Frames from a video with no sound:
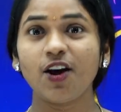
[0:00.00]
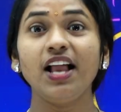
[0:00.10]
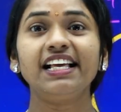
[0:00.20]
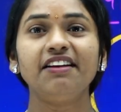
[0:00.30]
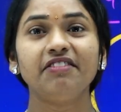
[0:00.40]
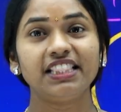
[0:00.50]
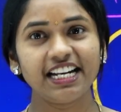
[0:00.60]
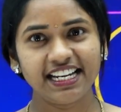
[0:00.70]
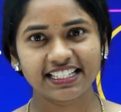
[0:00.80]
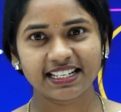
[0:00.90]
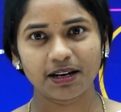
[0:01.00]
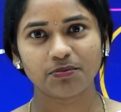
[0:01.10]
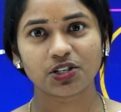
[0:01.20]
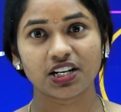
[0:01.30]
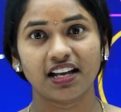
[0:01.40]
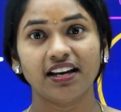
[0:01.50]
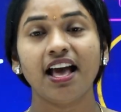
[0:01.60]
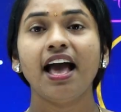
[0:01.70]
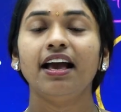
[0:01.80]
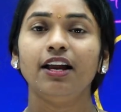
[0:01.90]
I'll give in the description.
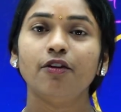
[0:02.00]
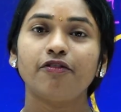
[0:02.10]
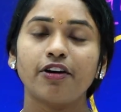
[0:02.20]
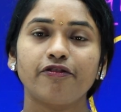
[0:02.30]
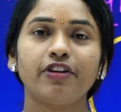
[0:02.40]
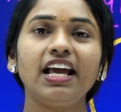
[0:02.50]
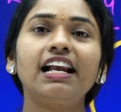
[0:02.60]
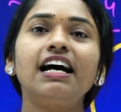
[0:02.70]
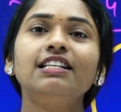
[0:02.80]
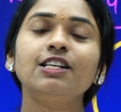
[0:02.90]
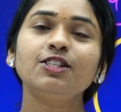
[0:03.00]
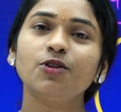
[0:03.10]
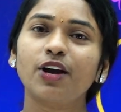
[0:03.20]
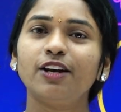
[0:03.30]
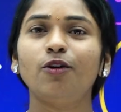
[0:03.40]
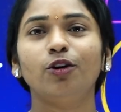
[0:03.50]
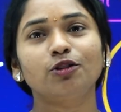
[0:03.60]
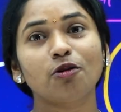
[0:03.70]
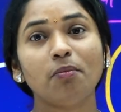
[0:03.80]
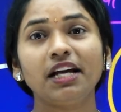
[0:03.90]
You know, for free classes, you can go
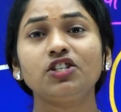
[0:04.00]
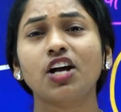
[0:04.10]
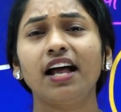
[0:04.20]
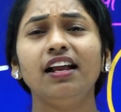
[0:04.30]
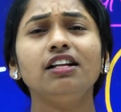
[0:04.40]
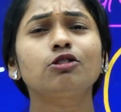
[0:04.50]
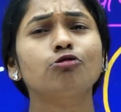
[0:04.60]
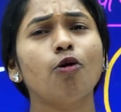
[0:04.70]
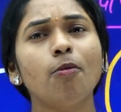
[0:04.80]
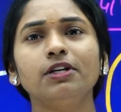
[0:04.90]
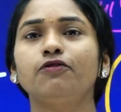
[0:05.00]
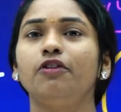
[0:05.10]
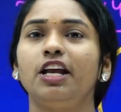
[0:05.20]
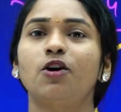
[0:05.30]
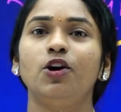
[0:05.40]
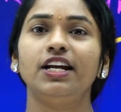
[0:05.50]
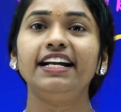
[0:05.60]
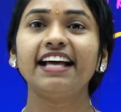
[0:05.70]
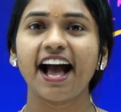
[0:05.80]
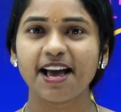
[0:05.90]
through my channel. So much free
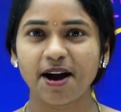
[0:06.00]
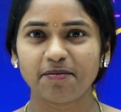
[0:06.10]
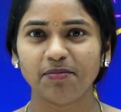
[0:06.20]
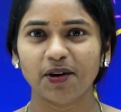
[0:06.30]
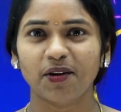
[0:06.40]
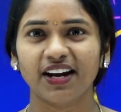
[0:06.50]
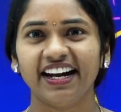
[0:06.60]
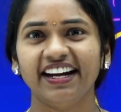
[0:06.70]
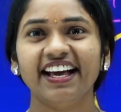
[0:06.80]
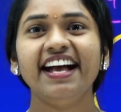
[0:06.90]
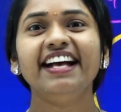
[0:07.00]
content I uploaded.